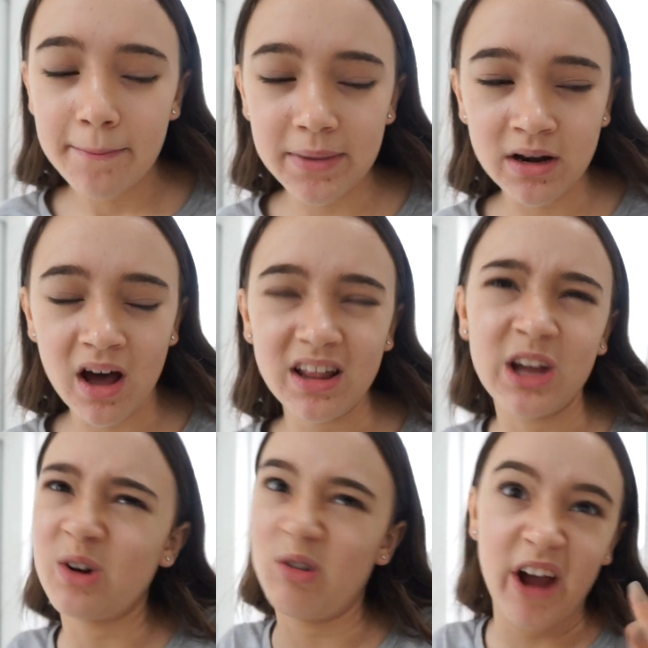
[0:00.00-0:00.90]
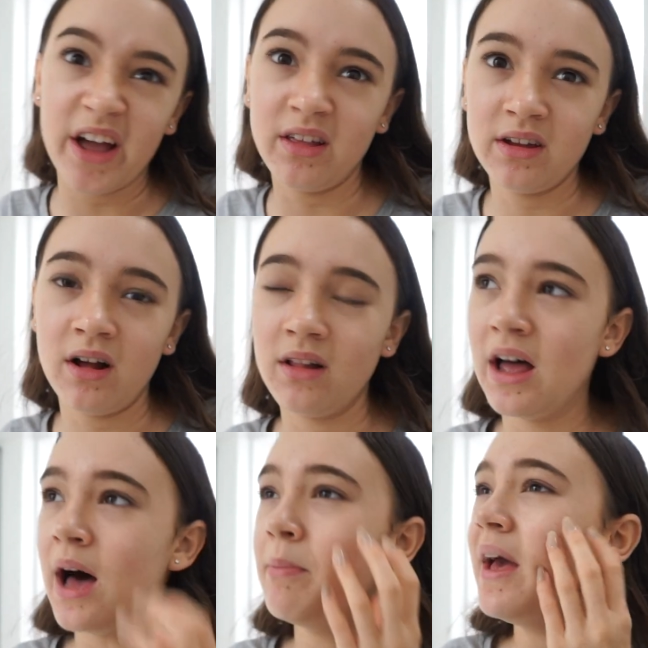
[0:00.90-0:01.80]
but not like crackle it all
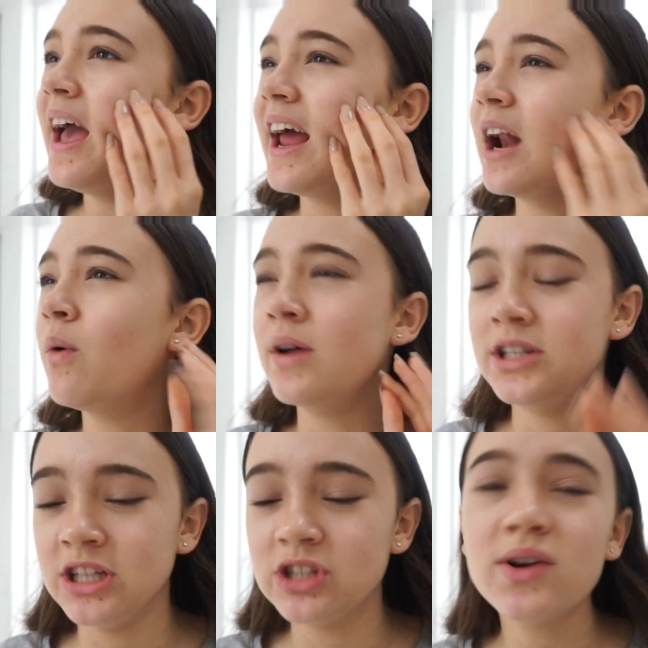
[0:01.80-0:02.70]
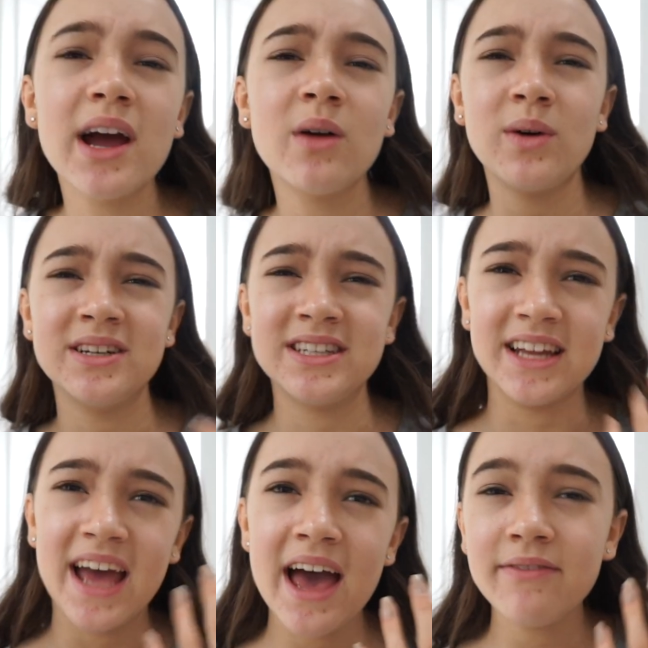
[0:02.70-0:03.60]
up. And I don't want it to get dry, I don't want it to
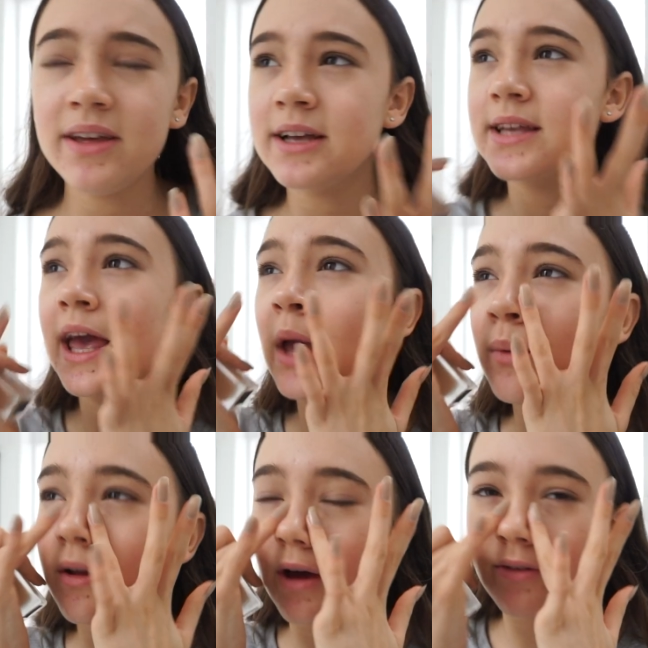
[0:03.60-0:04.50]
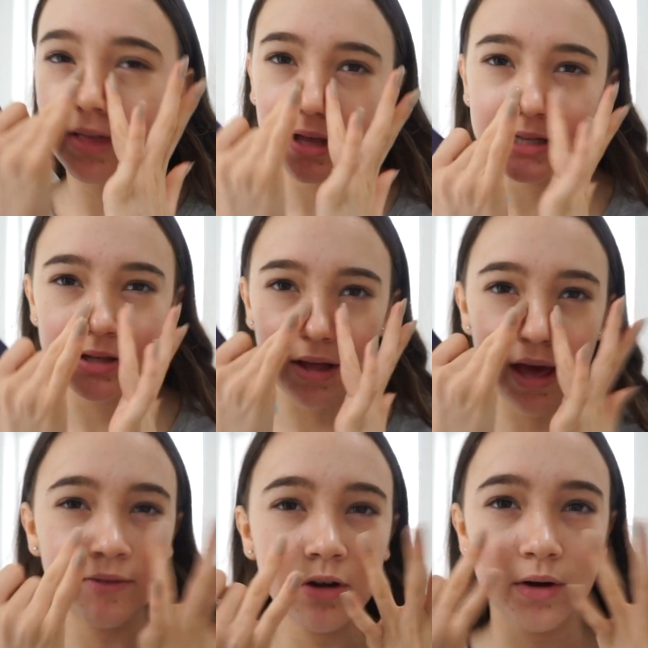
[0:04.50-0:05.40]
get heavy because I hate when everything gets all
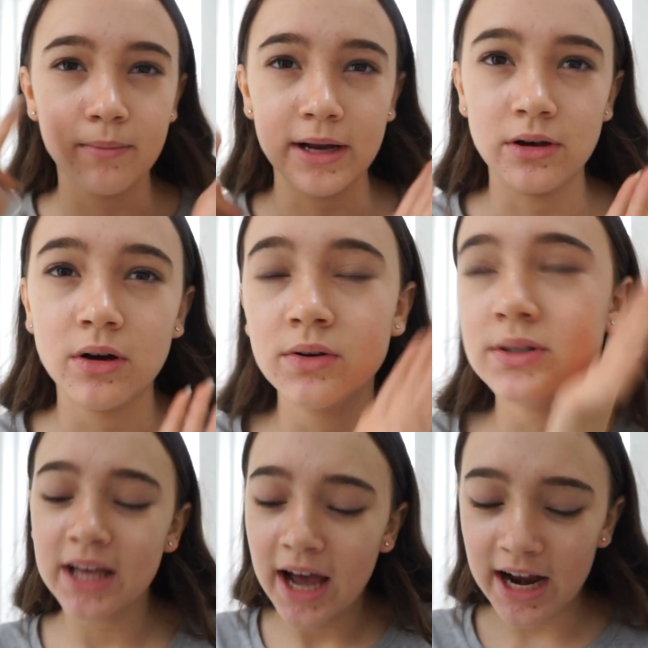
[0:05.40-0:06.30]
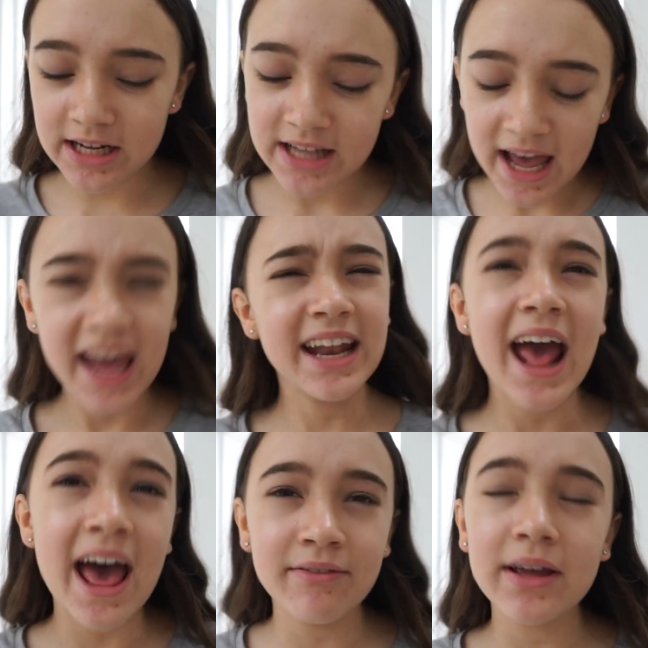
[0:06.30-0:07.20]
heavy around my nose. I just hate
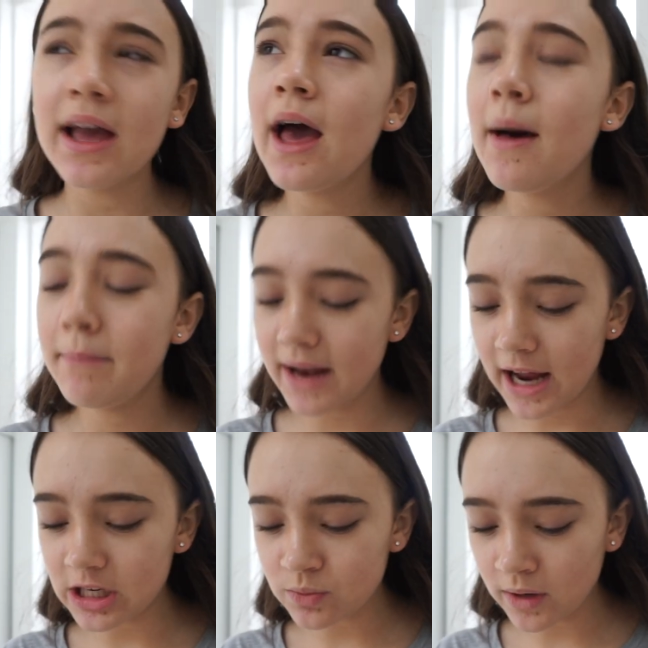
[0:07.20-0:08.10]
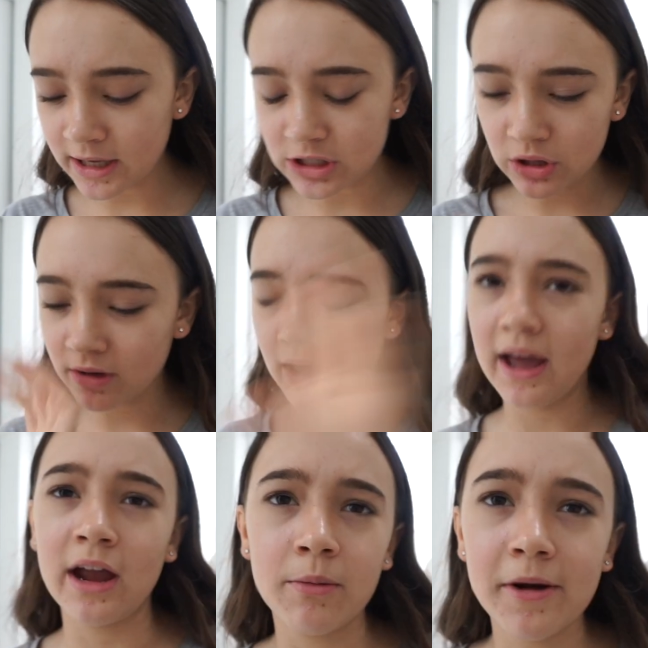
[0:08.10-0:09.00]
heavy, but I just want it to look
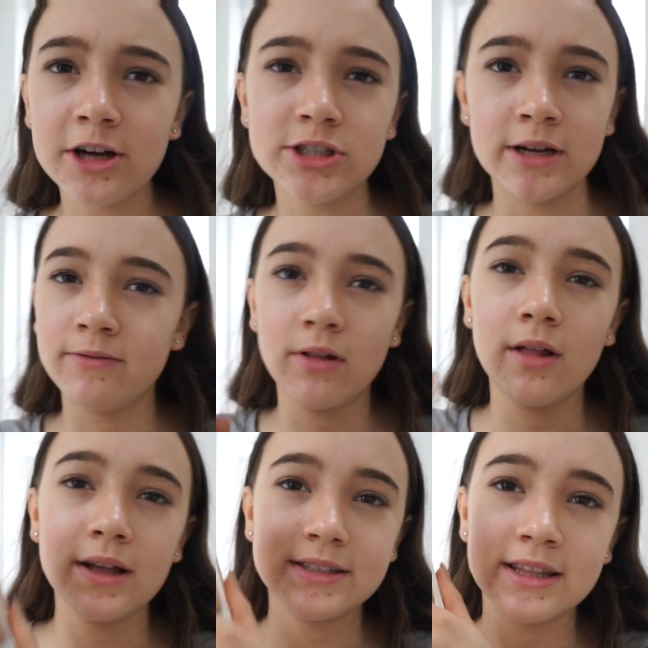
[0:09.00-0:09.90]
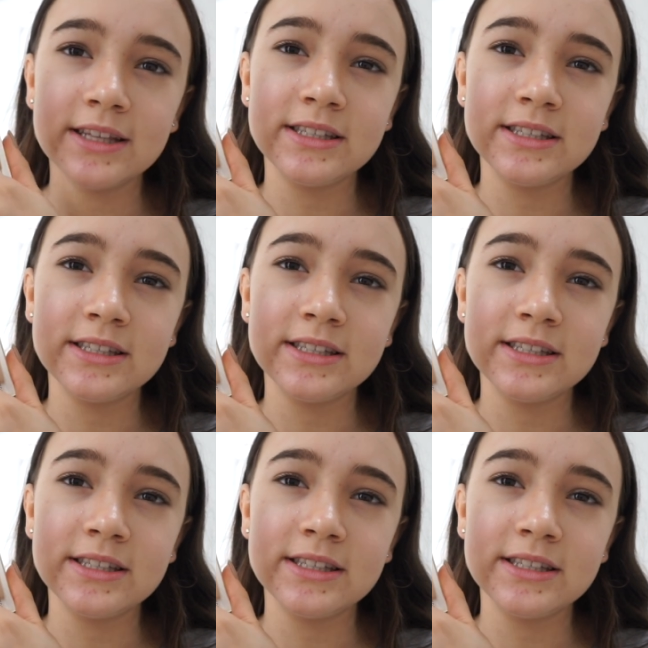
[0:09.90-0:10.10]
airbrushed and flawless and this